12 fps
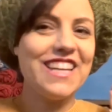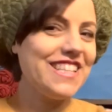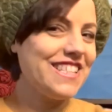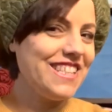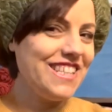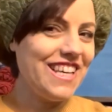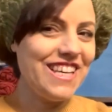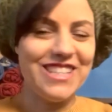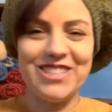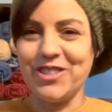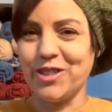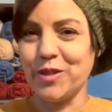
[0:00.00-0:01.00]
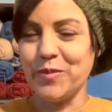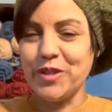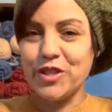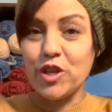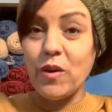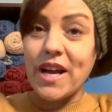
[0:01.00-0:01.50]
Isn't that adorable?
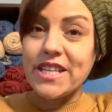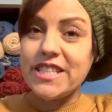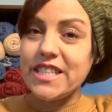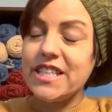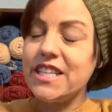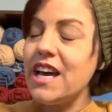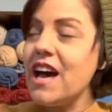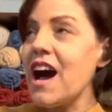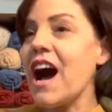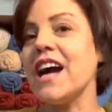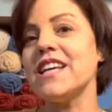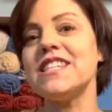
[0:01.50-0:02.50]
So I